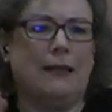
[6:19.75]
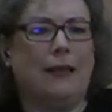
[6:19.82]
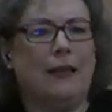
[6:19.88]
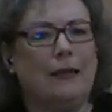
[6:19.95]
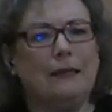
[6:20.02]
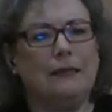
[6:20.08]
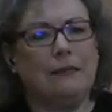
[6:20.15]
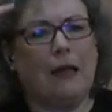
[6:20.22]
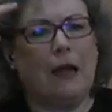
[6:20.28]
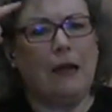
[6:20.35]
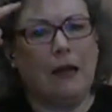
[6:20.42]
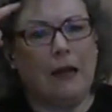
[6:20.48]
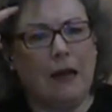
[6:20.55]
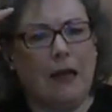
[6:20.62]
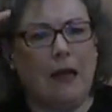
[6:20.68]
of
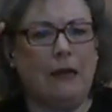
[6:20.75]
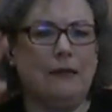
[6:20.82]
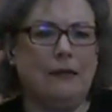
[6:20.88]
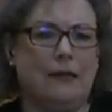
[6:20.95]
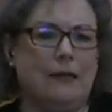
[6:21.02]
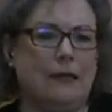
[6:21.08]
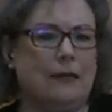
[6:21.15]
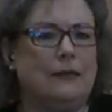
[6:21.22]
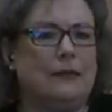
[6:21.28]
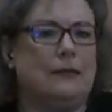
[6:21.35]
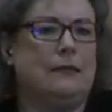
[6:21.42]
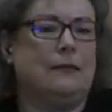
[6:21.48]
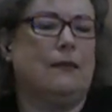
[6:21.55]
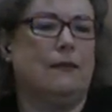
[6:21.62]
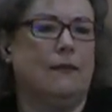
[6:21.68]
their TV
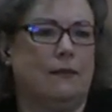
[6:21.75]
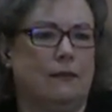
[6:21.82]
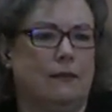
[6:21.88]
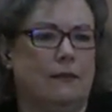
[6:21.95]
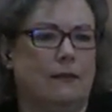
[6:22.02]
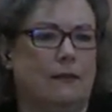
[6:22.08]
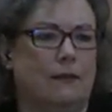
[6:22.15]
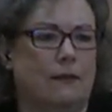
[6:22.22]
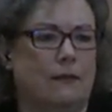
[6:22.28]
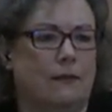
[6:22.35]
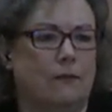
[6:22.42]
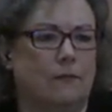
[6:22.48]
broadcasters on how